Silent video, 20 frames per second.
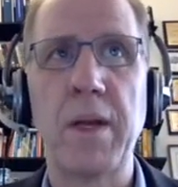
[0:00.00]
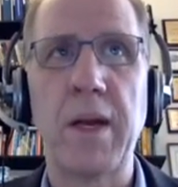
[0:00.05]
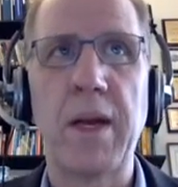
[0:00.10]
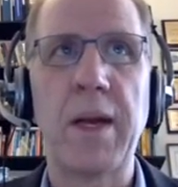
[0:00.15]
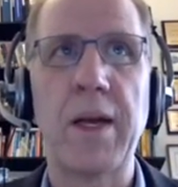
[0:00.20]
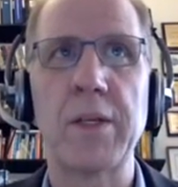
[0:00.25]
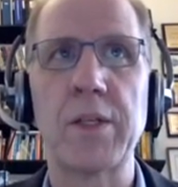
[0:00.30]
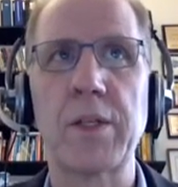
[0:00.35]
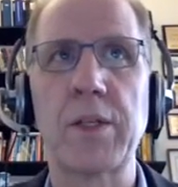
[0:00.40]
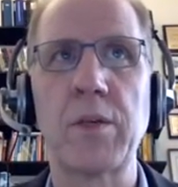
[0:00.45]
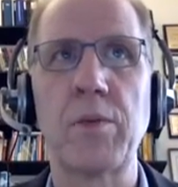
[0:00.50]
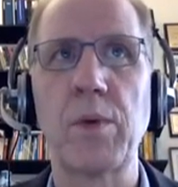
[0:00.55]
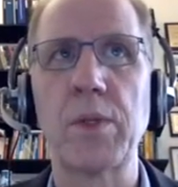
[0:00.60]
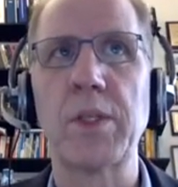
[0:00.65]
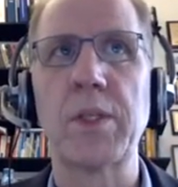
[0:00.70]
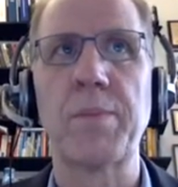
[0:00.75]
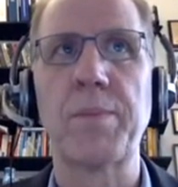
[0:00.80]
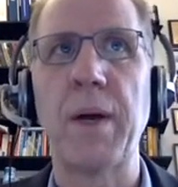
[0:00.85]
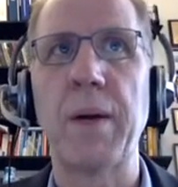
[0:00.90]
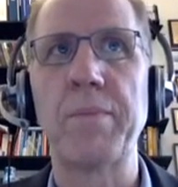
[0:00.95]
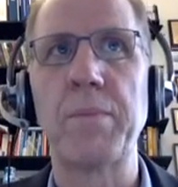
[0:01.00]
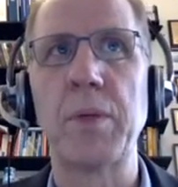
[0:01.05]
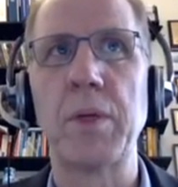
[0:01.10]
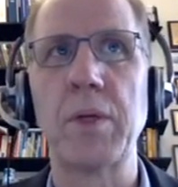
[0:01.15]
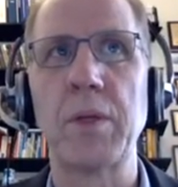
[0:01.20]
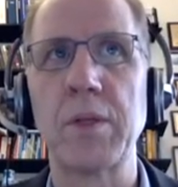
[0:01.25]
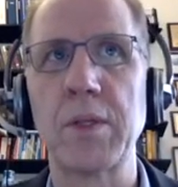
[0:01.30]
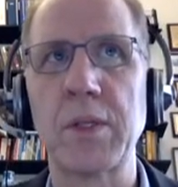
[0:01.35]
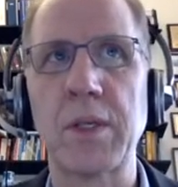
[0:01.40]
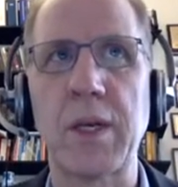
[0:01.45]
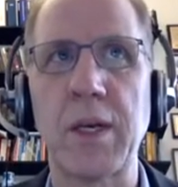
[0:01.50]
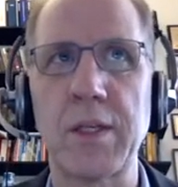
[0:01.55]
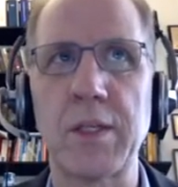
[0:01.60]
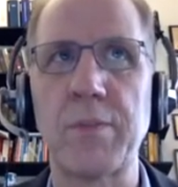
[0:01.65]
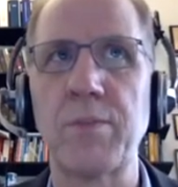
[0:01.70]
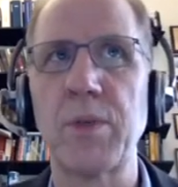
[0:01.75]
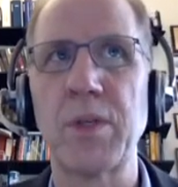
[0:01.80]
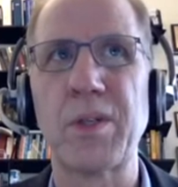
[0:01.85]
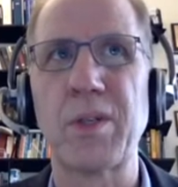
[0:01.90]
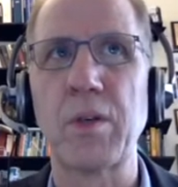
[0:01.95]
and I ask you what's the probability this
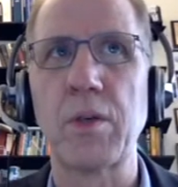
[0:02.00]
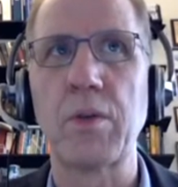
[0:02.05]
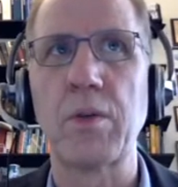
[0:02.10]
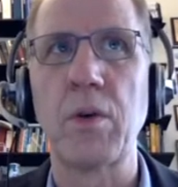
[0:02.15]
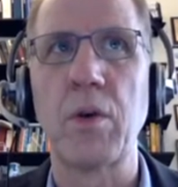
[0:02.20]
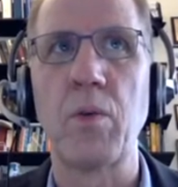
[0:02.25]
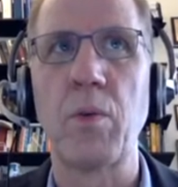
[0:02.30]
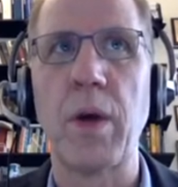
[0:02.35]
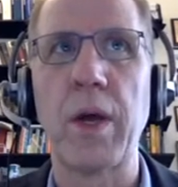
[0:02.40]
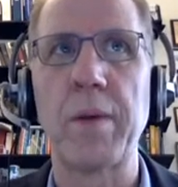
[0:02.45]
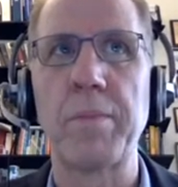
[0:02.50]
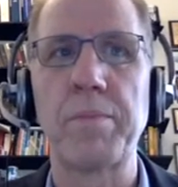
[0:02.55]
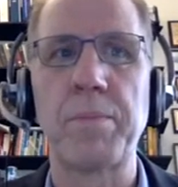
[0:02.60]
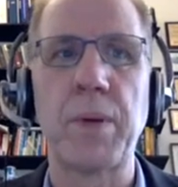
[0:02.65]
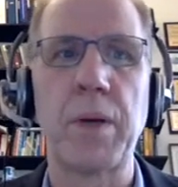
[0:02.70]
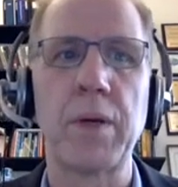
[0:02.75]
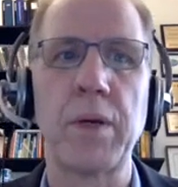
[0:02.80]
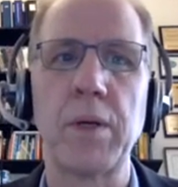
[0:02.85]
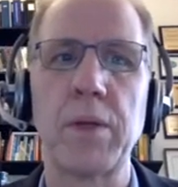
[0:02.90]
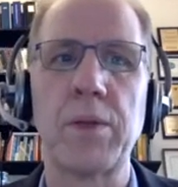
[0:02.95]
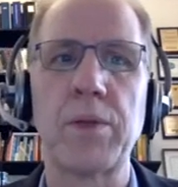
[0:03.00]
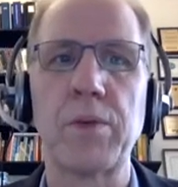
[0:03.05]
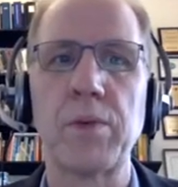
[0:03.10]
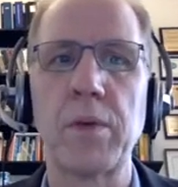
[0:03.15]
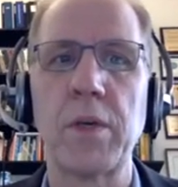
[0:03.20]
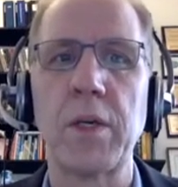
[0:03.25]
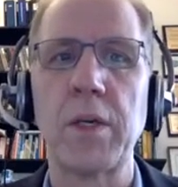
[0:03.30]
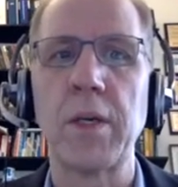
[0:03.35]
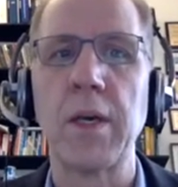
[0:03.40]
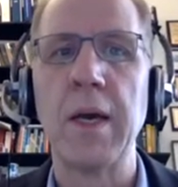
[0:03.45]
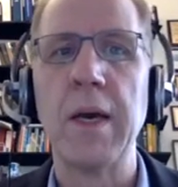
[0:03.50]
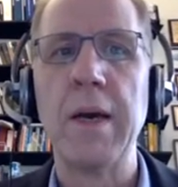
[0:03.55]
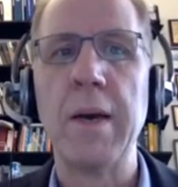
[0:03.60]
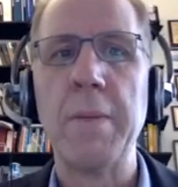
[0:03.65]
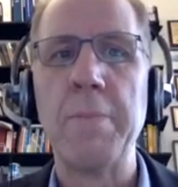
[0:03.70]
customer is going to go away in period 3,